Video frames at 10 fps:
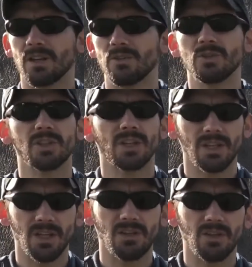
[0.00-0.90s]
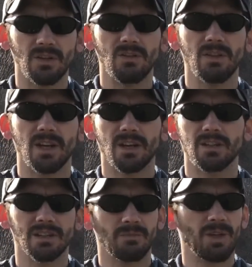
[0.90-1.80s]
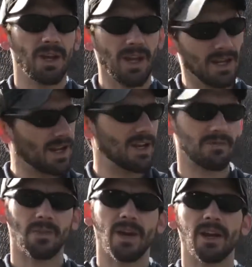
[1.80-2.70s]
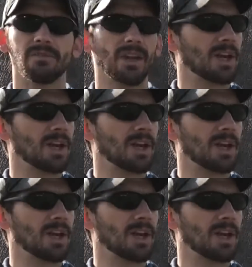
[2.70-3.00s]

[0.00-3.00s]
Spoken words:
You should continue to do that. It doesn't mean, hey, I have arrived.